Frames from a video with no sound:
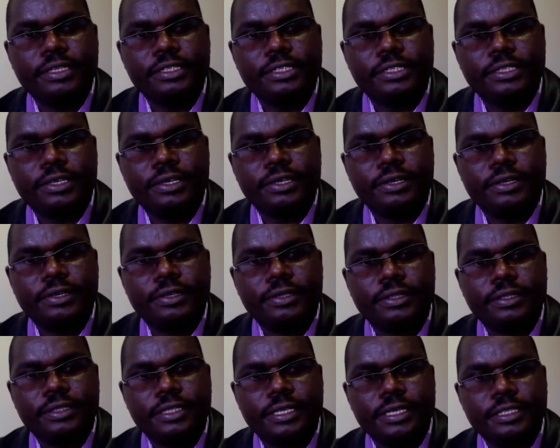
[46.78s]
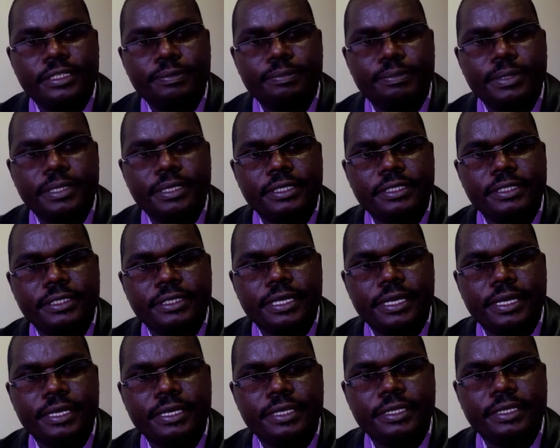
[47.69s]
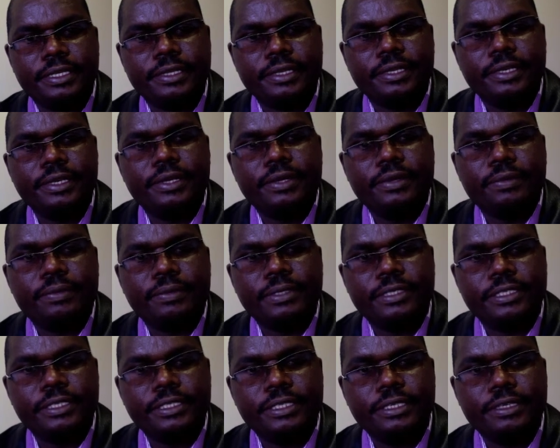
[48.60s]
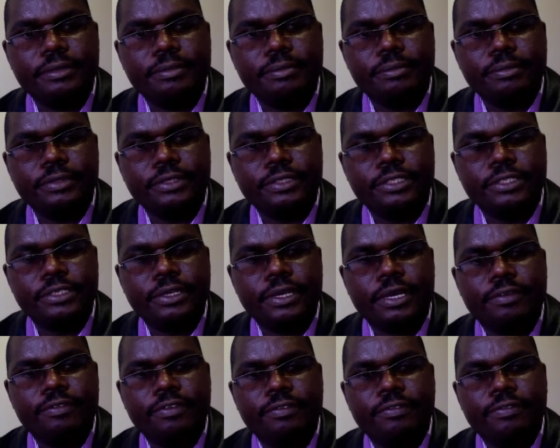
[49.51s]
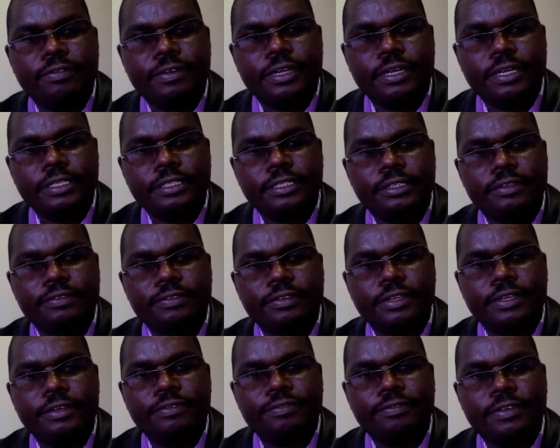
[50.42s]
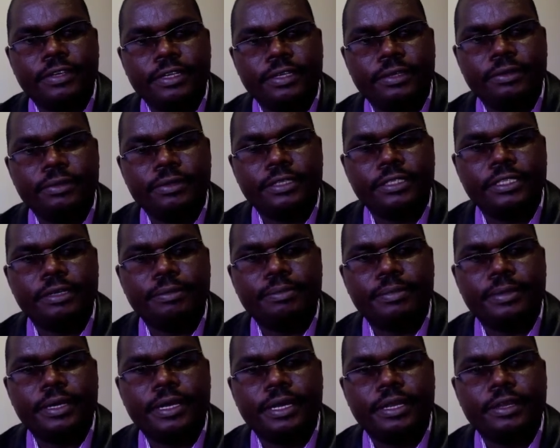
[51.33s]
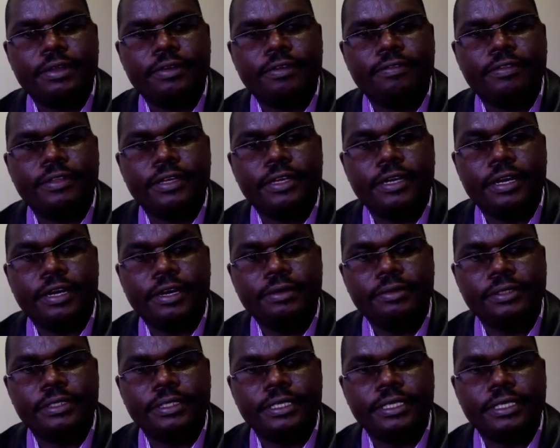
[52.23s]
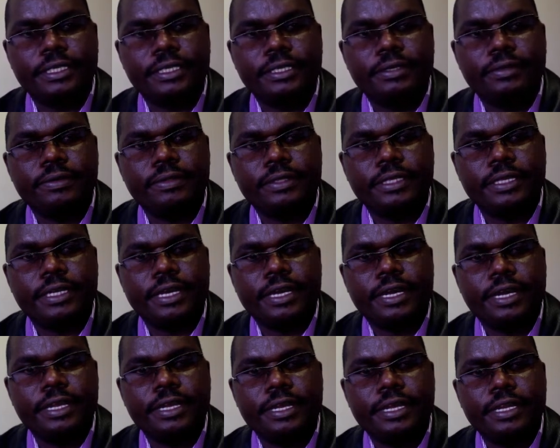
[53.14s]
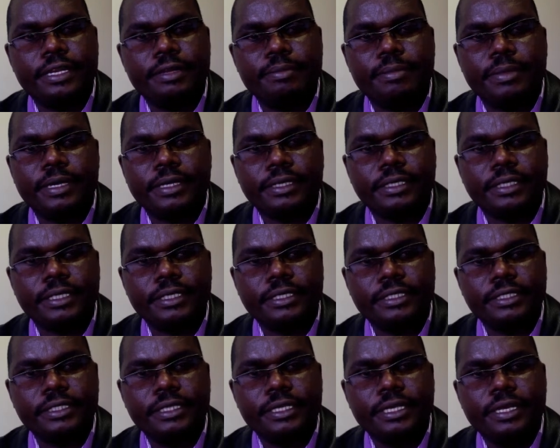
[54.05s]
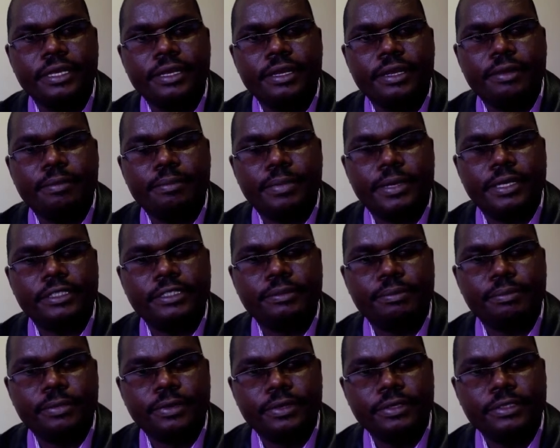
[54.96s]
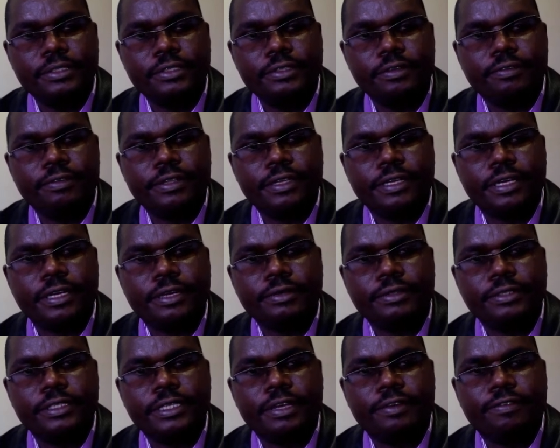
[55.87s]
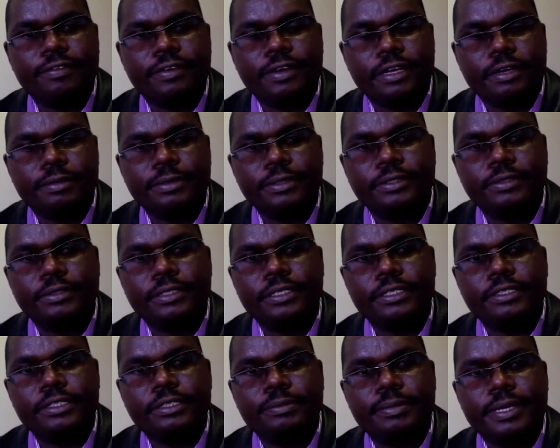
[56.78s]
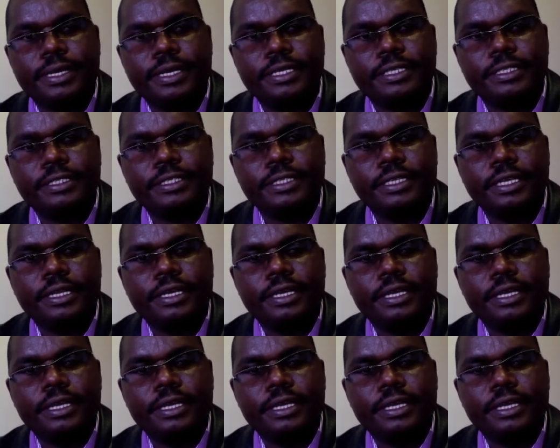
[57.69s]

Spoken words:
So that being said, we seem to have a relatively very good supply of the housing on the high-end market, but most of the housing available to this space,